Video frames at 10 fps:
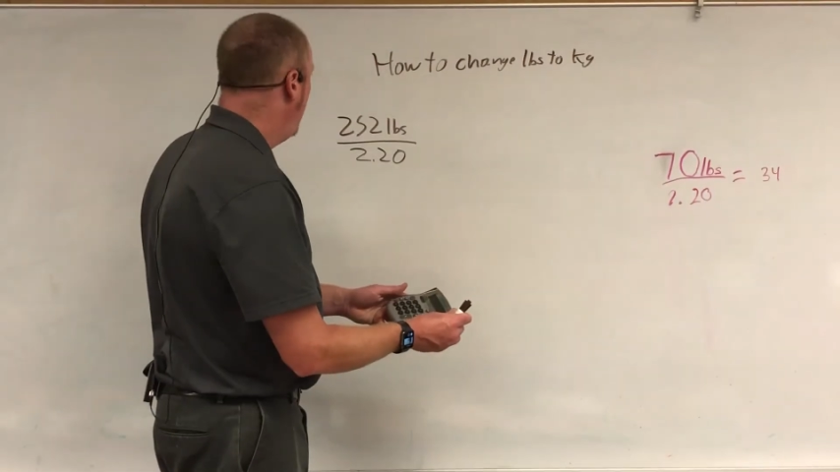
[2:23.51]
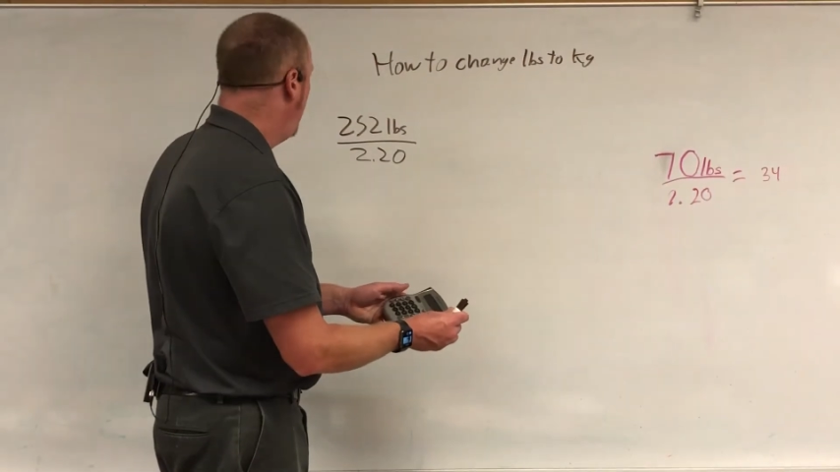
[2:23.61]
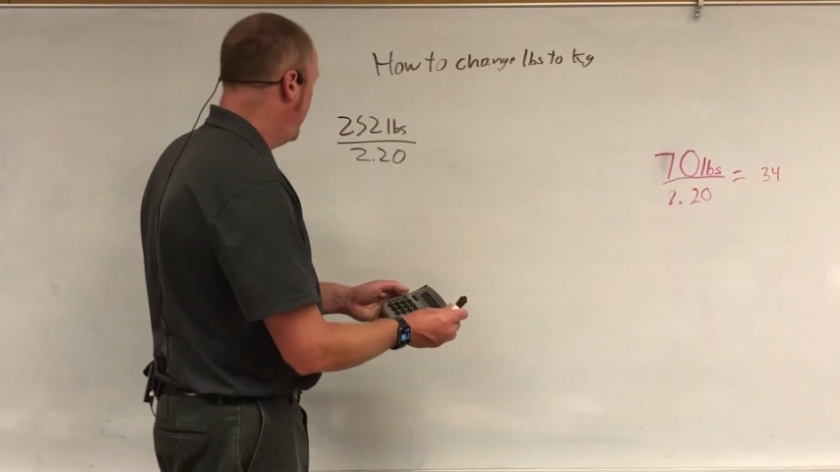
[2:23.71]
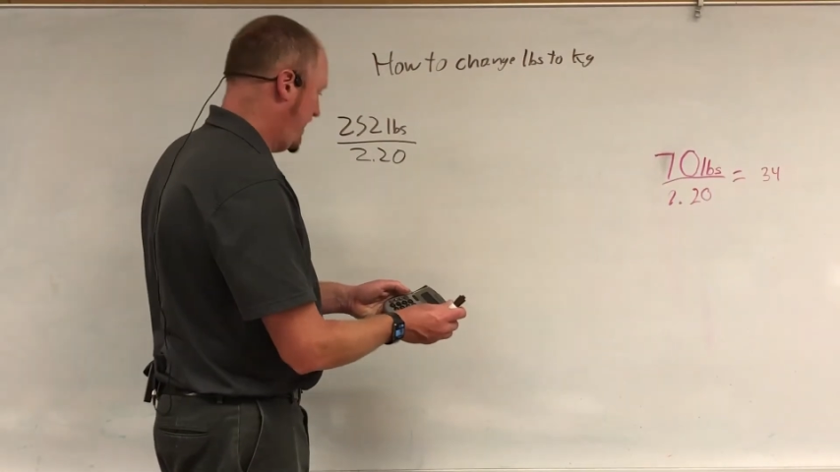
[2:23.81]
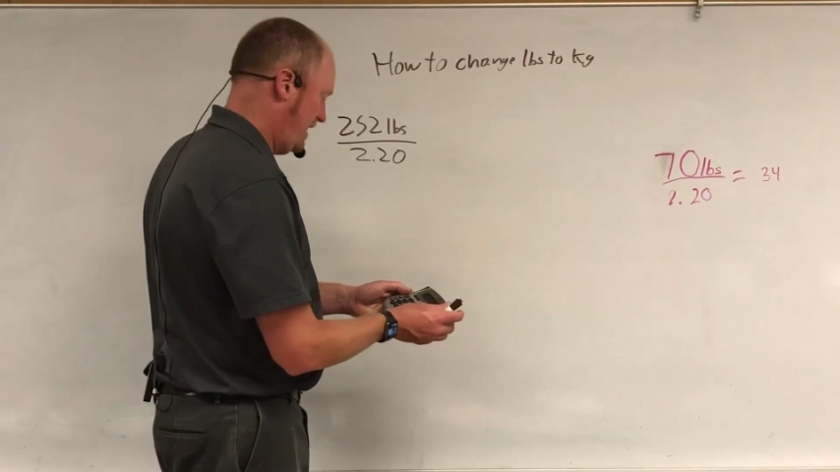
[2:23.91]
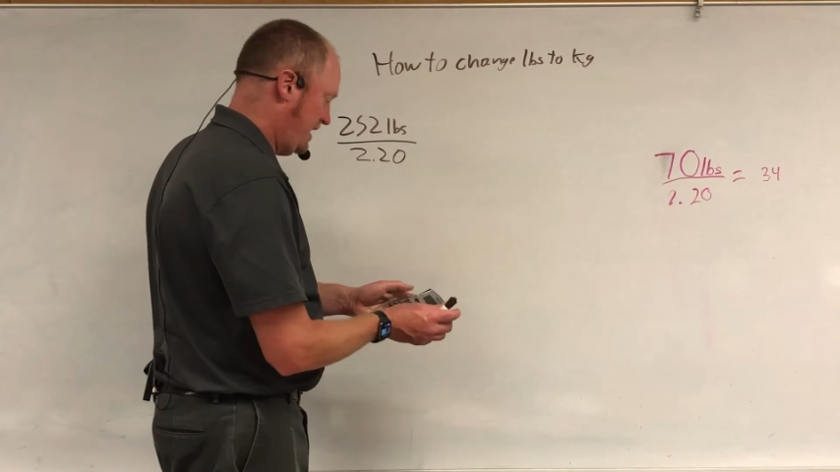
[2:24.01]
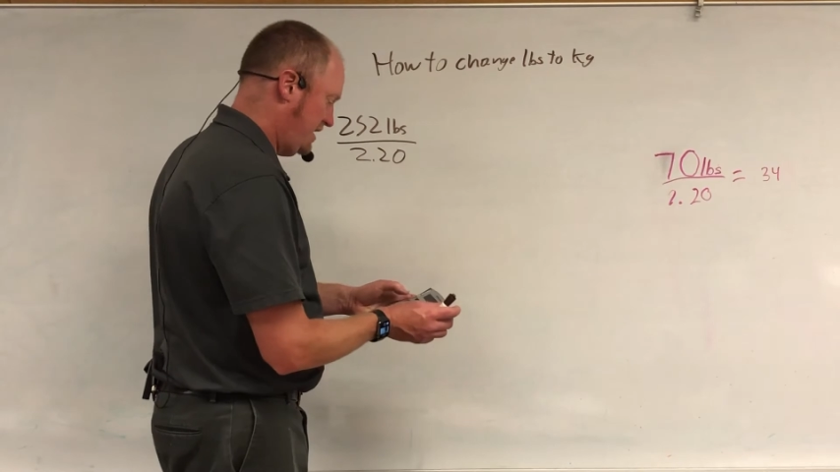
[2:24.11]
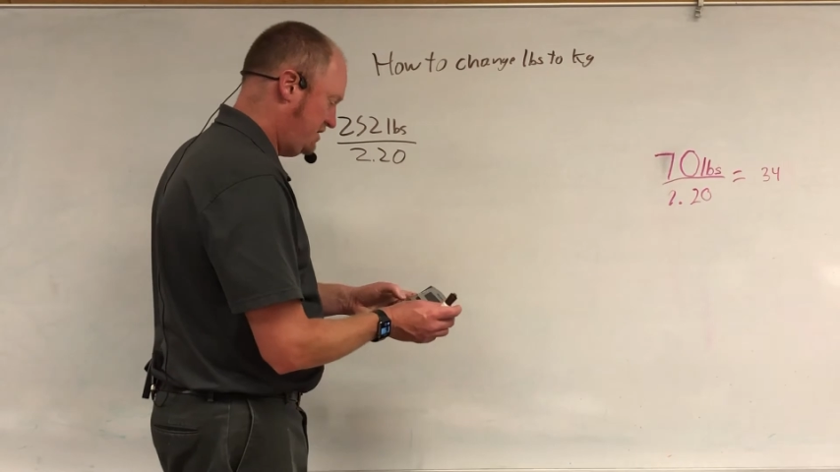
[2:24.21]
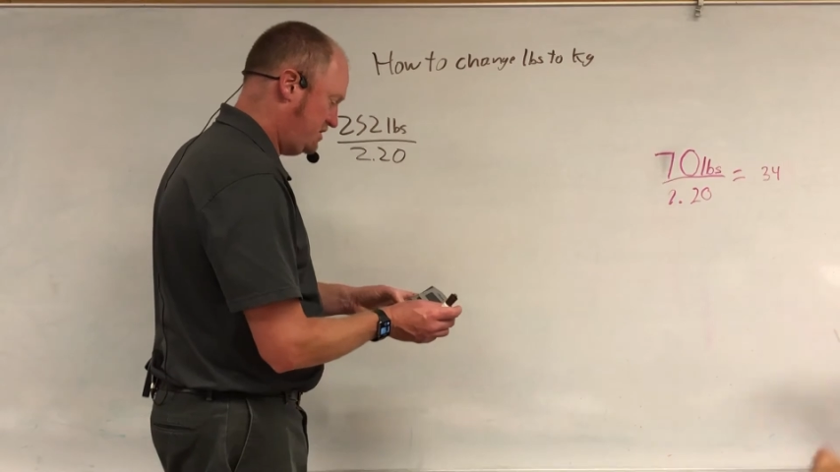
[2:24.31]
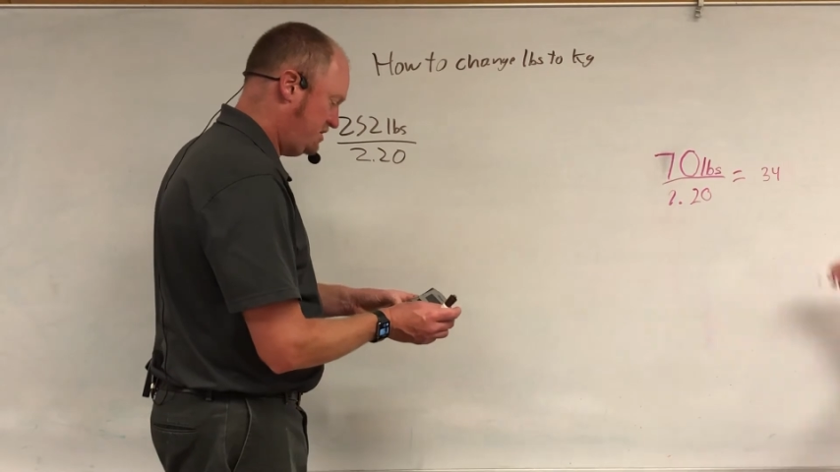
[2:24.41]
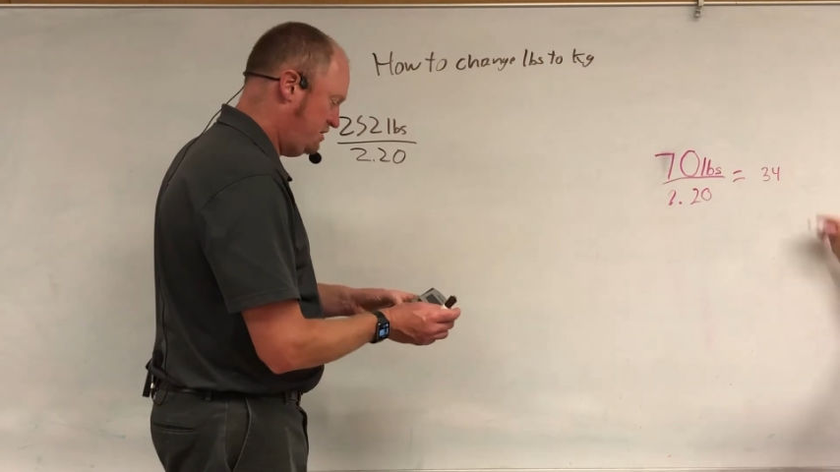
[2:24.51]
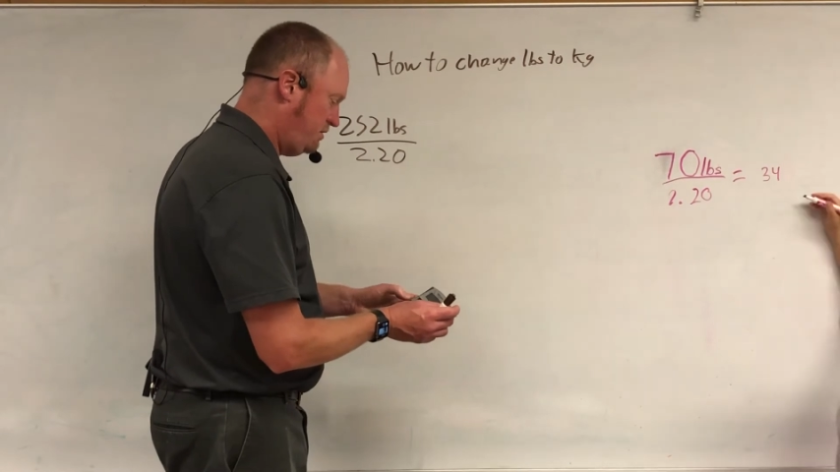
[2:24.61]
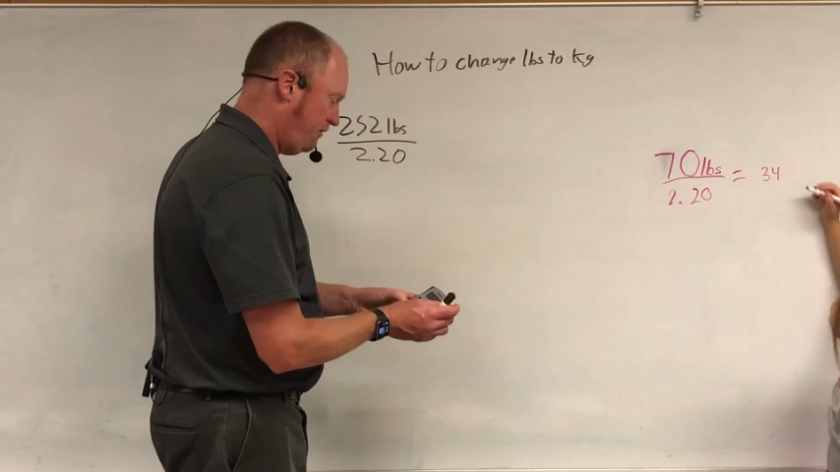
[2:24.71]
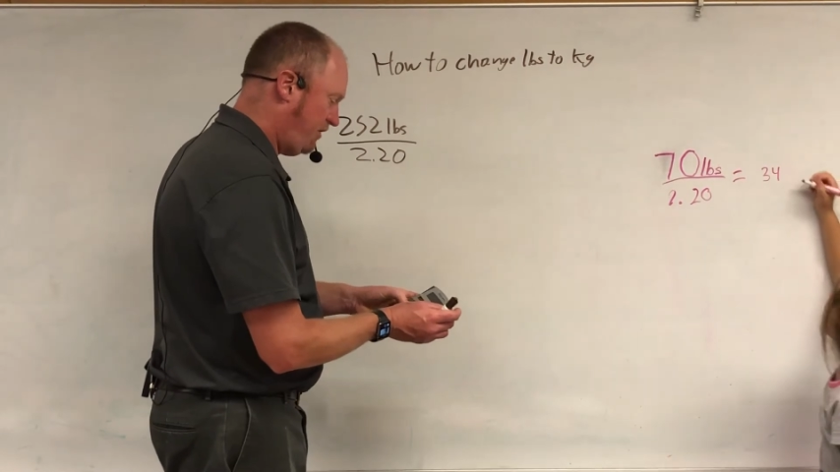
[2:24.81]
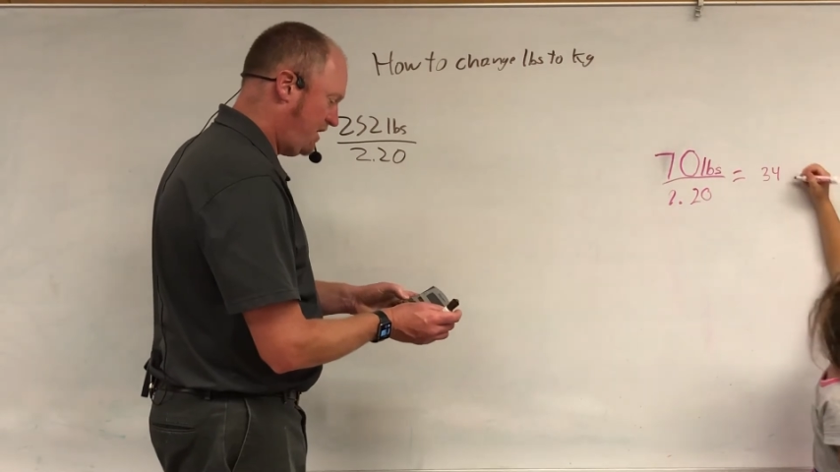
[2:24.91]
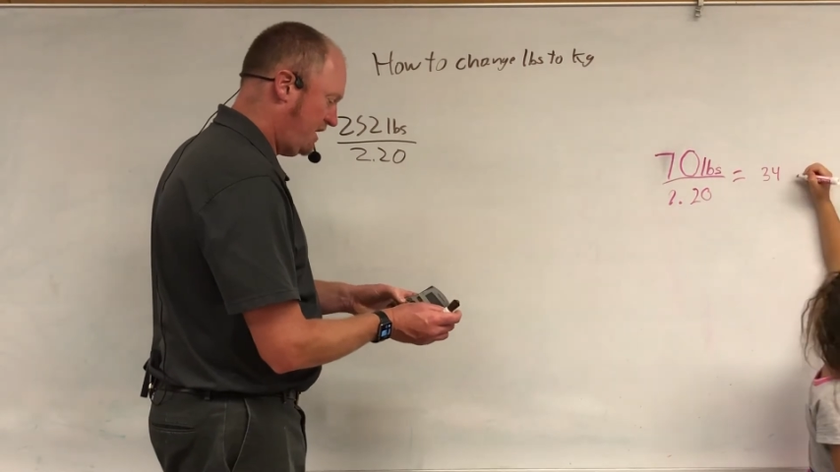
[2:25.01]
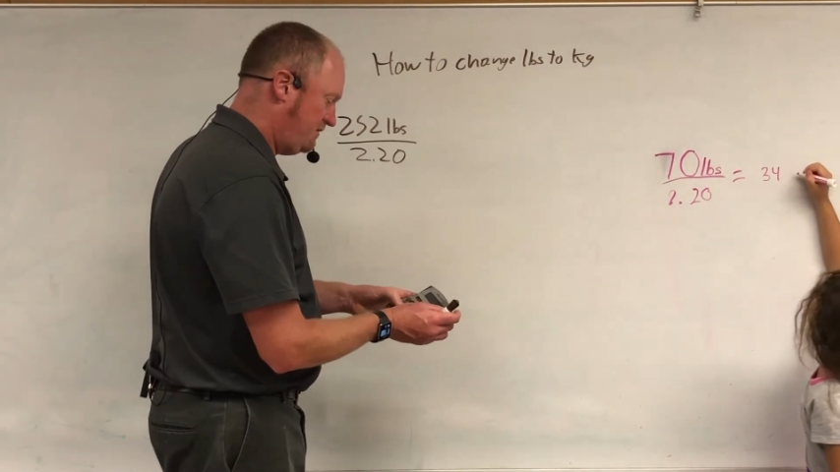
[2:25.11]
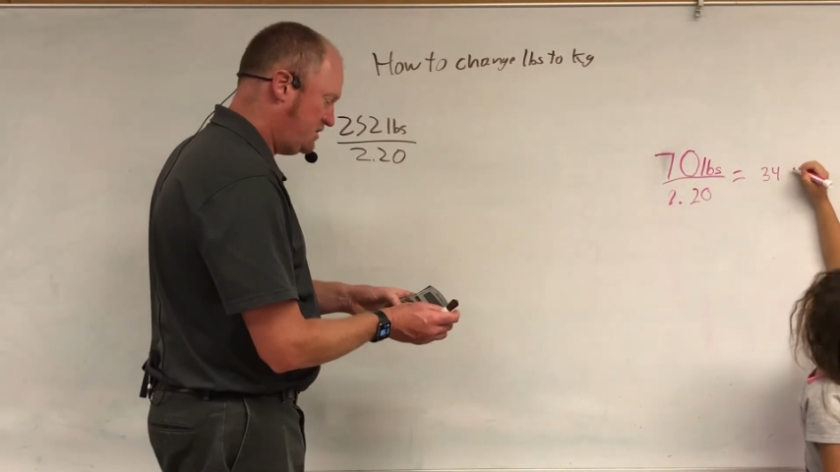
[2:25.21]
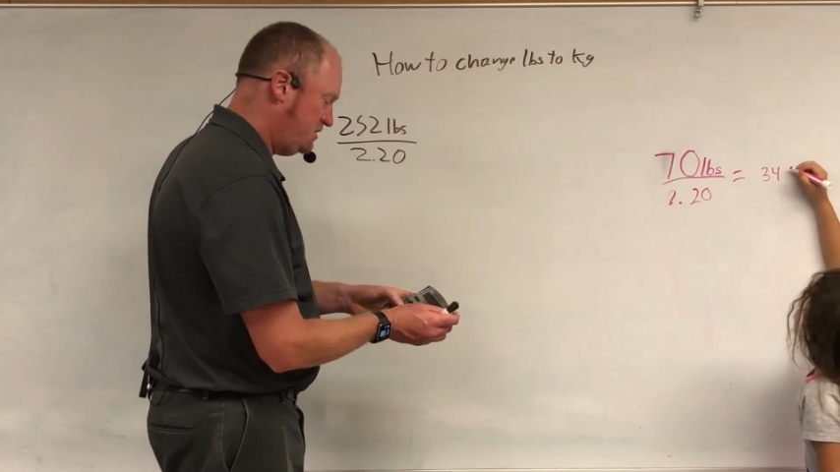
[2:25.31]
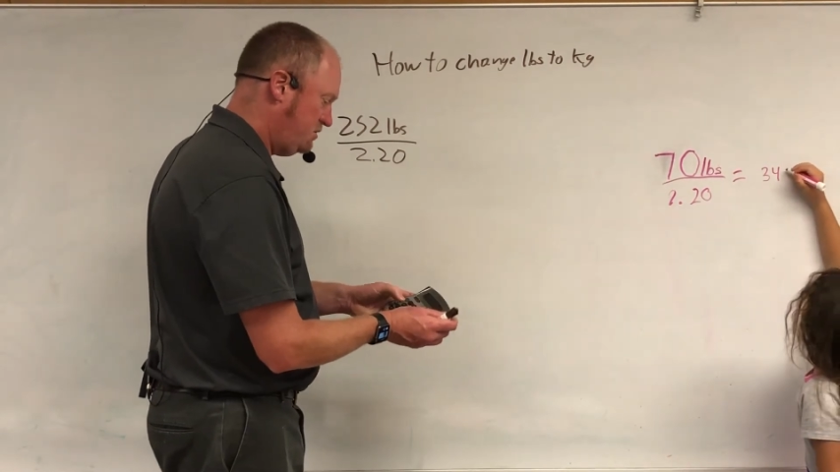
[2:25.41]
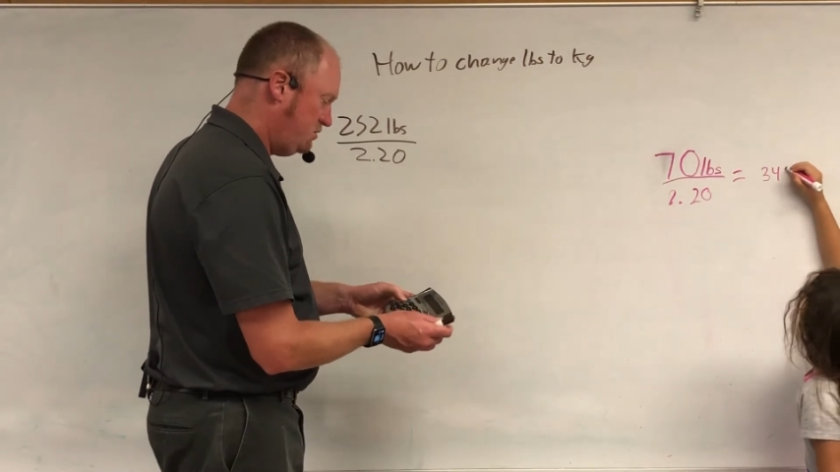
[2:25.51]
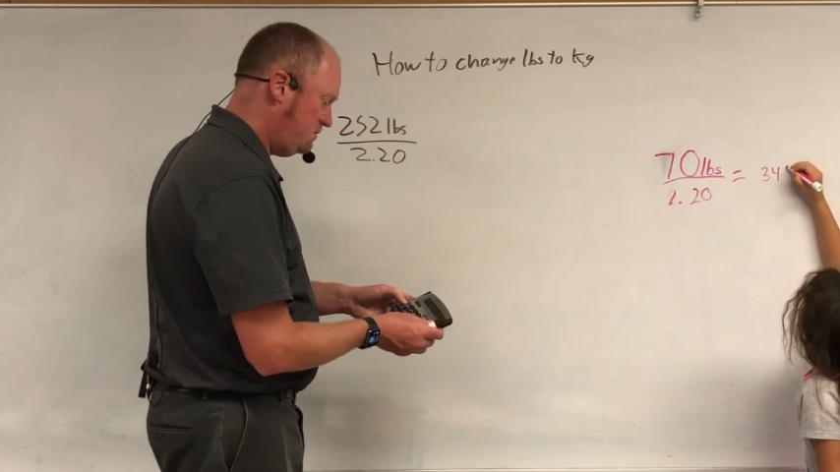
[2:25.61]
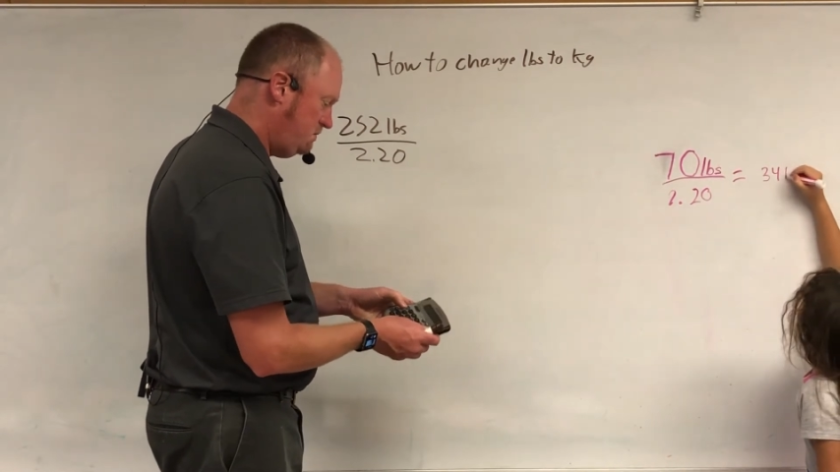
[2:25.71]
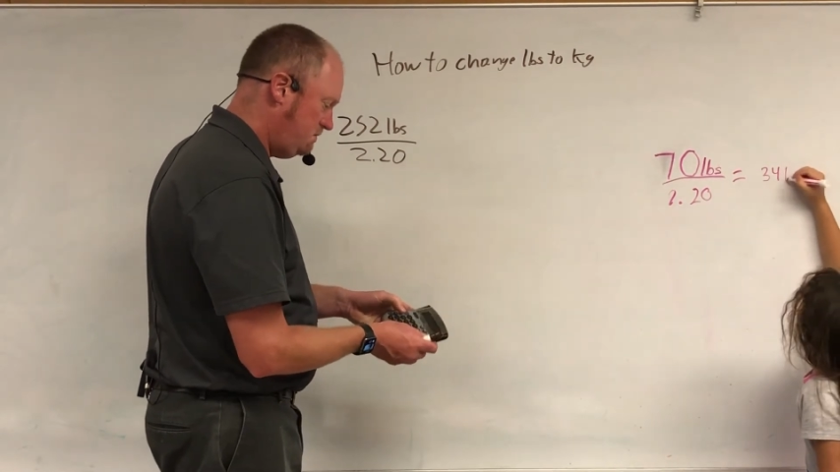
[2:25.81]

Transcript: I had 252